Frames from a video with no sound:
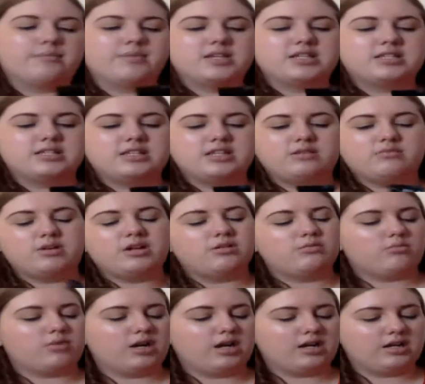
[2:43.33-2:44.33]
It's the Wet n
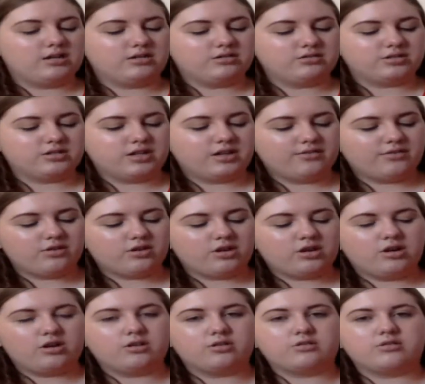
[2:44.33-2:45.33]
Wild
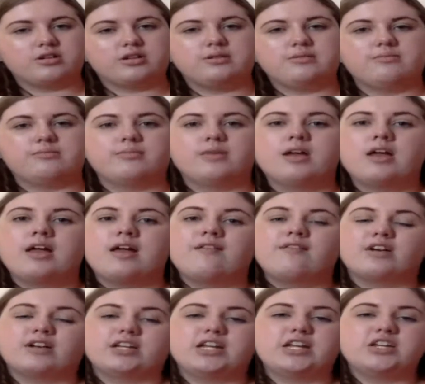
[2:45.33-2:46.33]
Coverall Cream
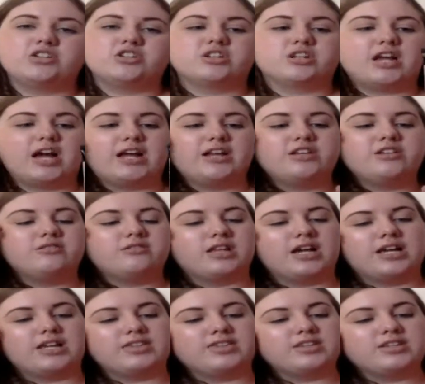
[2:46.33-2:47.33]
Foundation. I do
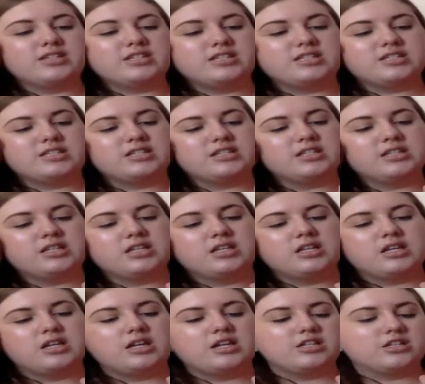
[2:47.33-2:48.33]
like this.
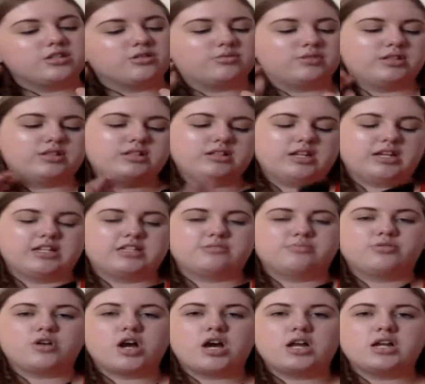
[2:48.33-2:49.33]
It's a really nice
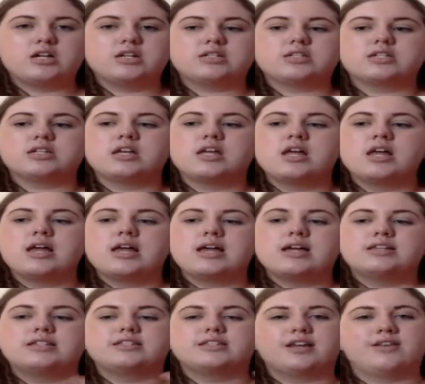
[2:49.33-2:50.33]
product.
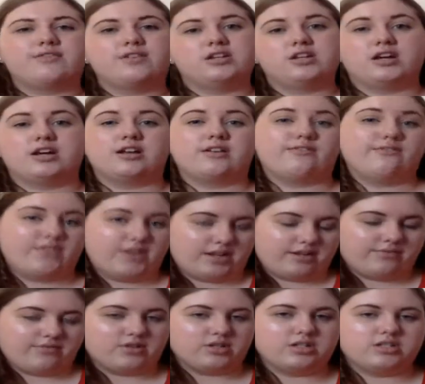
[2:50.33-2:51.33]
It's definitely not a
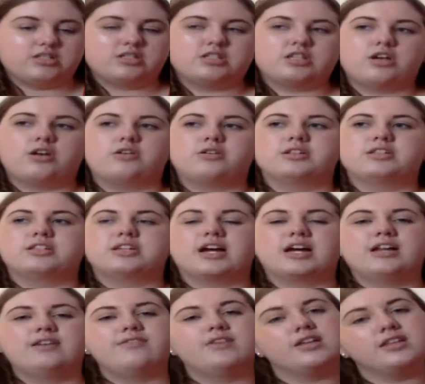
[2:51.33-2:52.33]
favorite. So it's
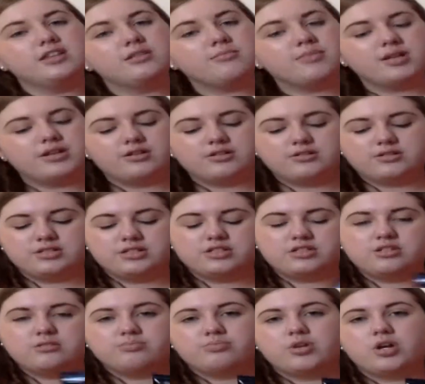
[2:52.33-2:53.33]
kind of in the middle. It's a
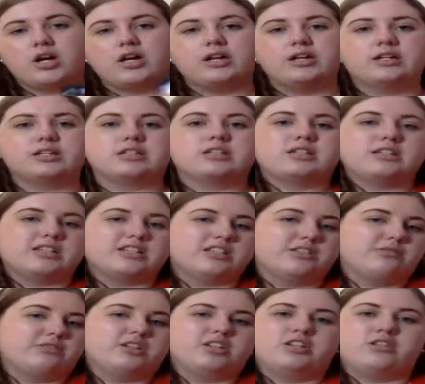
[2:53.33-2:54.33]
good product. It
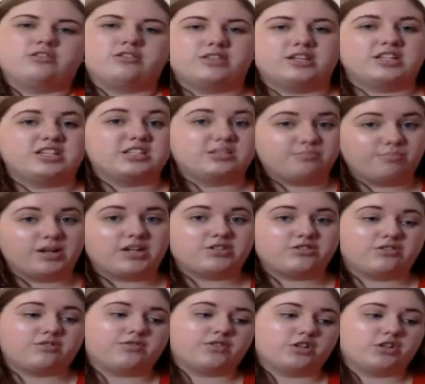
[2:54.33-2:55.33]
doesn't really do anything
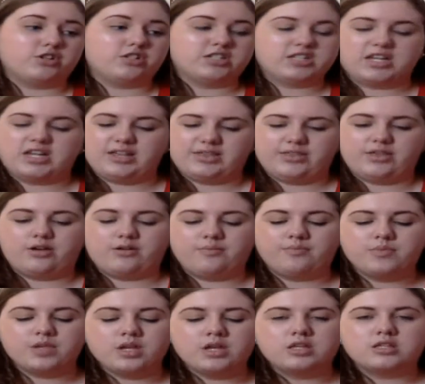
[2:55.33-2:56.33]
special for your skin, though.
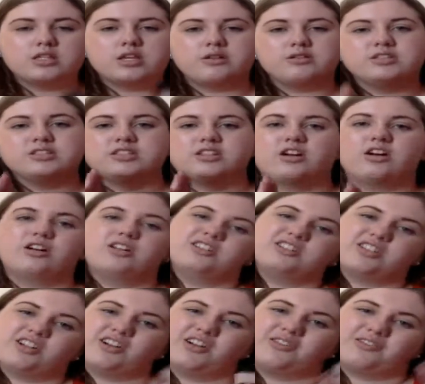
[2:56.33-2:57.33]
So it's an
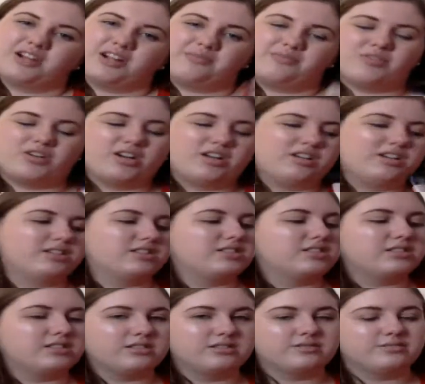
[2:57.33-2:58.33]
alright
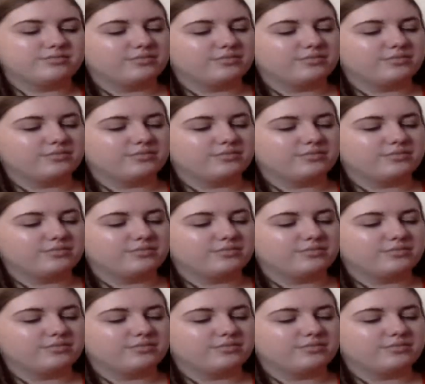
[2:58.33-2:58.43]
product.